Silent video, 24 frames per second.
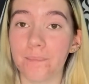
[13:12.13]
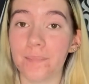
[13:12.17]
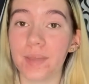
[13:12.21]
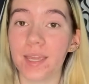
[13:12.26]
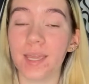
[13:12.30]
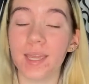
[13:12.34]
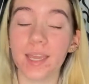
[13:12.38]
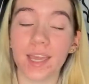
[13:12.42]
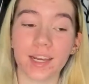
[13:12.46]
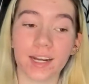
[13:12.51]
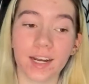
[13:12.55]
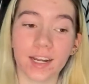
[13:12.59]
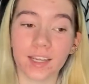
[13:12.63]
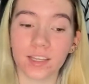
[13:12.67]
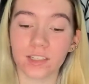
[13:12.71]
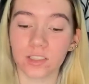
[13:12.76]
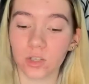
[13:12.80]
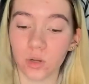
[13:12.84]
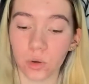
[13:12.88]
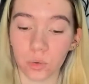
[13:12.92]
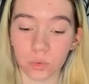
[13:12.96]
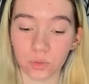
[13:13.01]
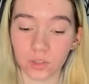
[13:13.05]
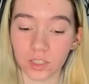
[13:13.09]
me and I can
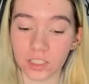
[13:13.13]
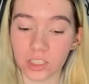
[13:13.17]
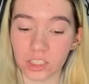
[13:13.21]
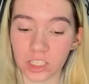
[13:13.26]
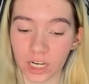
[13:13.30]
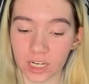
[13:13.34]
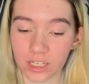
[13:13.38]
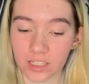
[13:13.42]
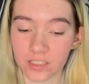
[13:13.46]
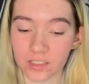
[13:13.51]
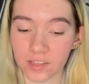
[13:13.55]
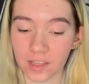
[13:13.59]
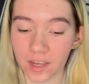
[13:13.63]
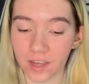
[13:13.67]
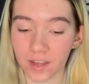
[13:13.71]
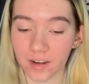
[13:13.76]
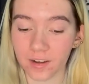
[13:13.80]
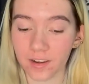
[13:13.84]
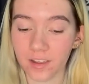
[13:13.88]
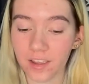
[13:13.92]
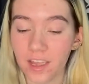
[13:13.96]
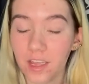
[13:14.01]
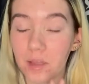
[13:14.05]
totally change that.